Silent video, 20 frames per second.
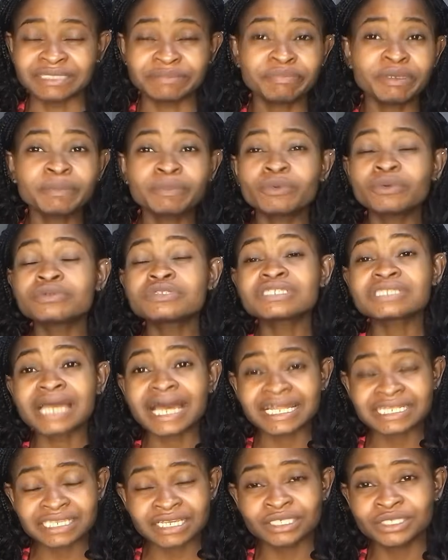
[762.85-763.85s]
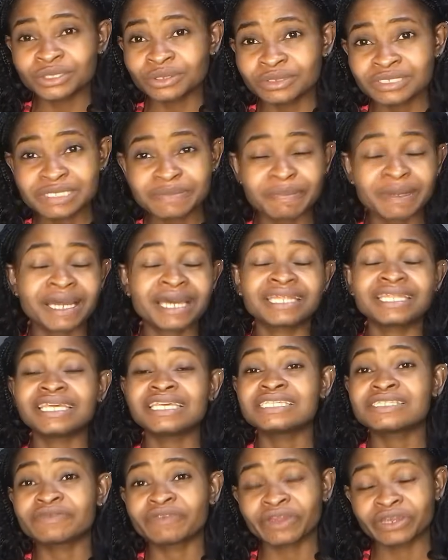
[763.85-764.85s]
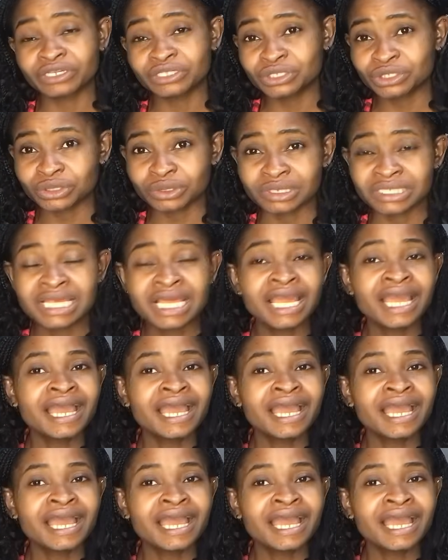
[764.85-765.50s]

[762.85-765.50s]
People's attention span is very short,